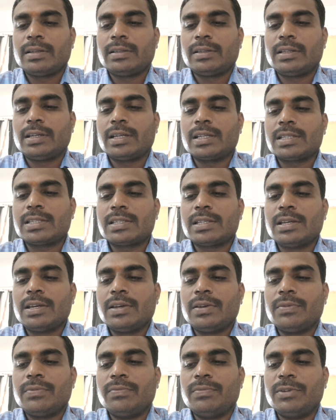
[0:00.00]
Thus
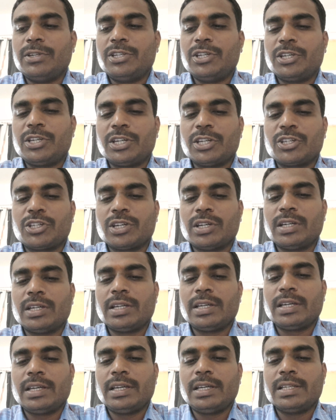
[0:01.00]

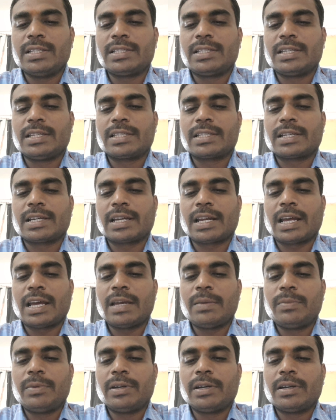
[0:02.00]
vegetation is
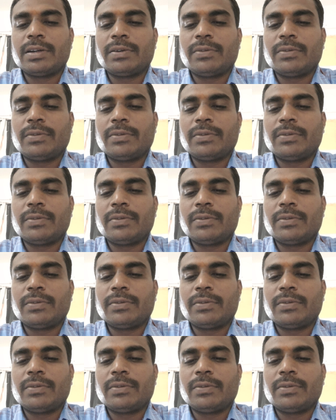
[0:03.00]
described